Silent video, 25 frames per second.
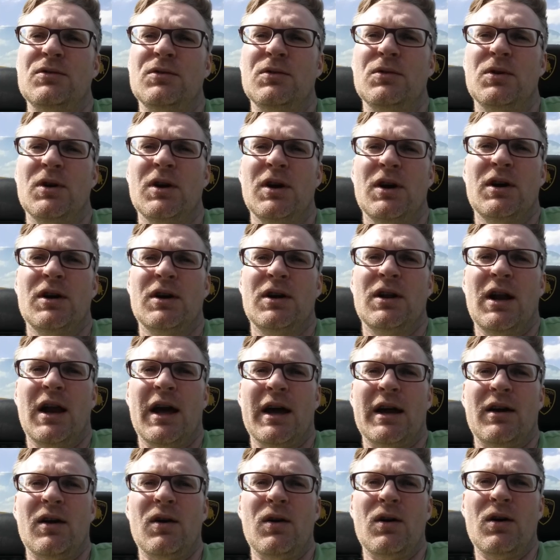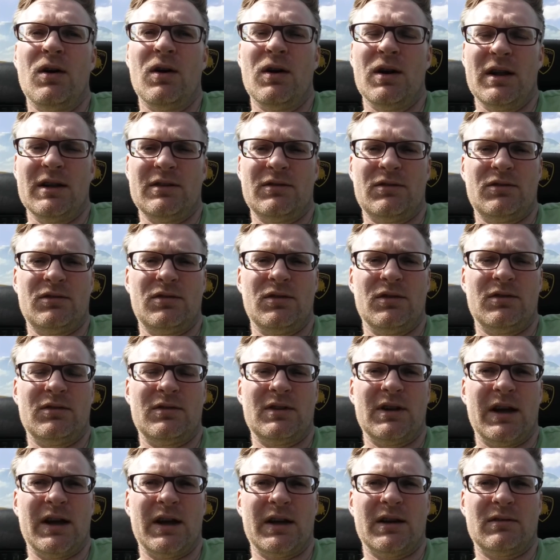to like, oh, let's
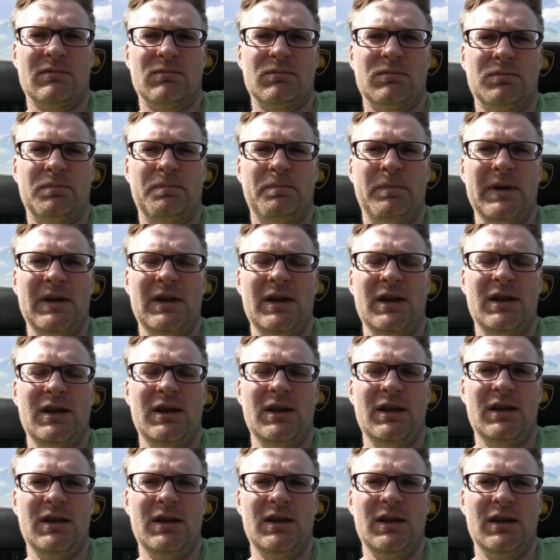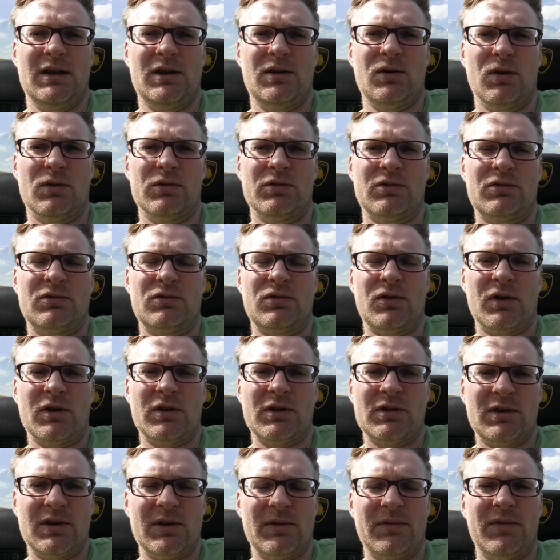just like be
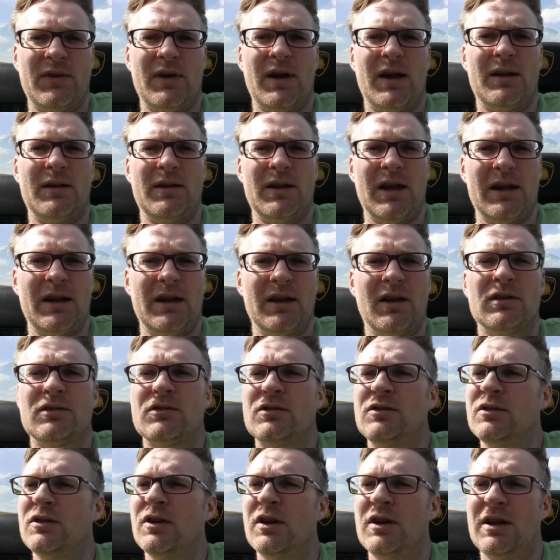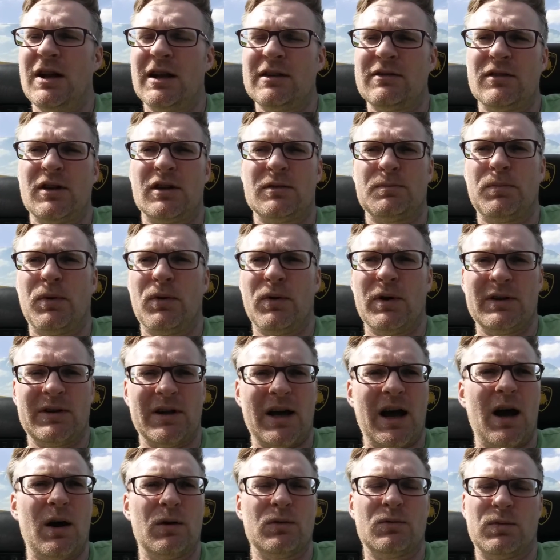constructive and not, let's not point
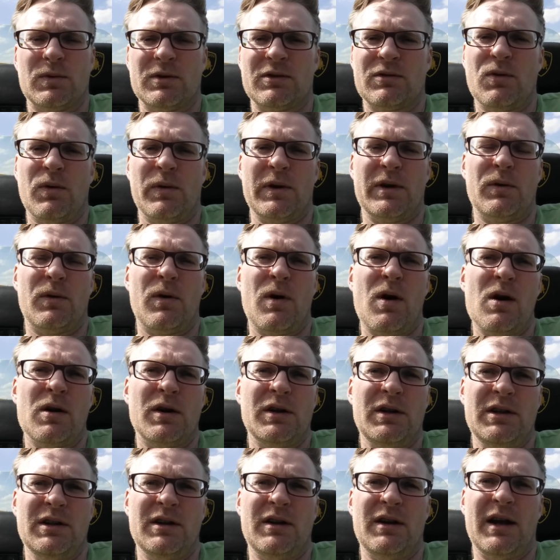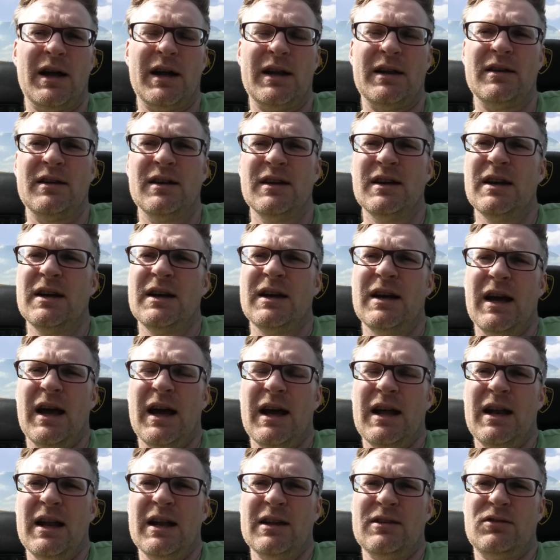out what's going wrong here and
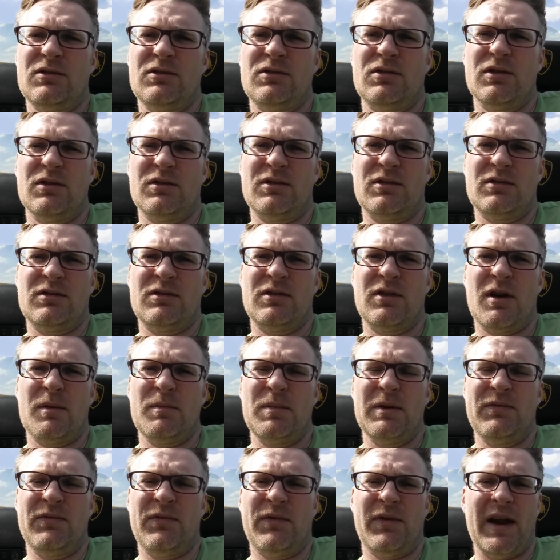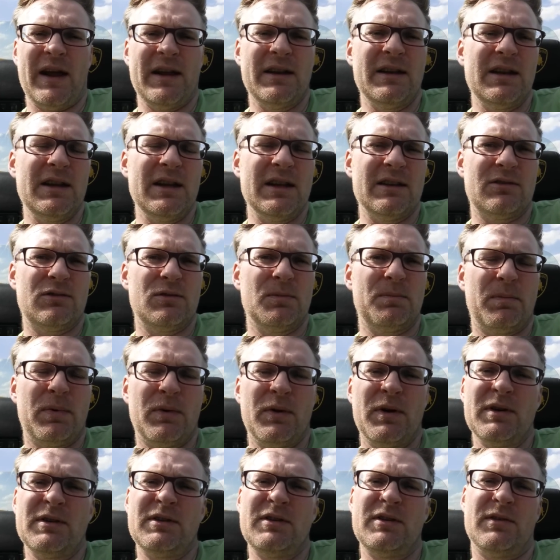let's just be friendly and
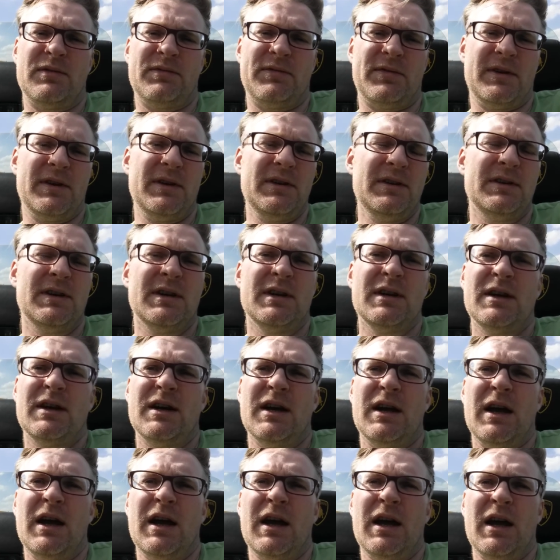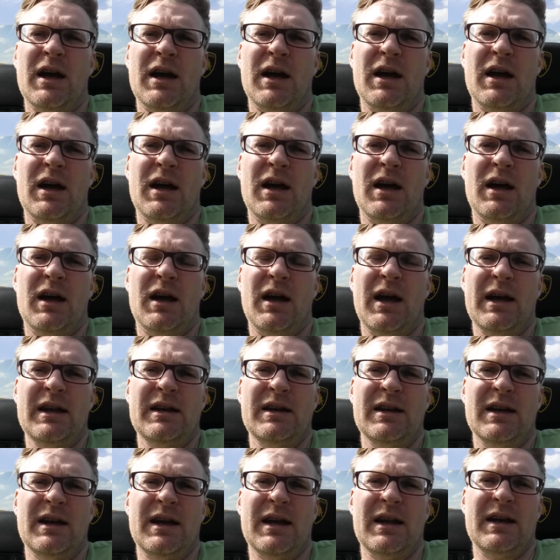supportive.
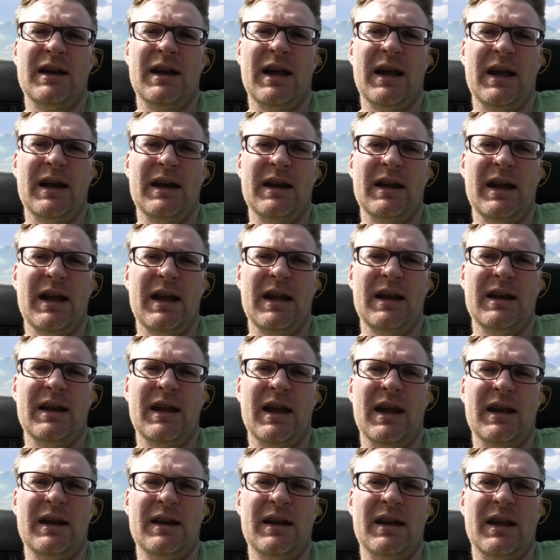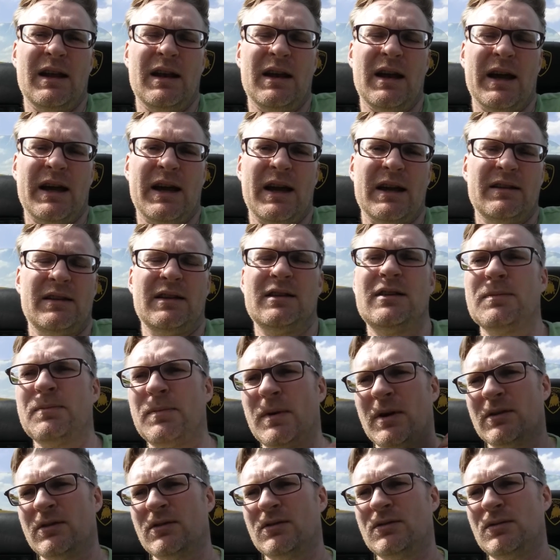And like I did the
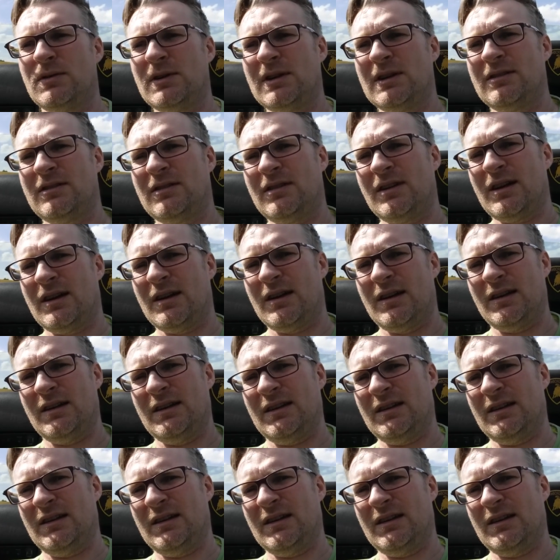past 2 years, yeah.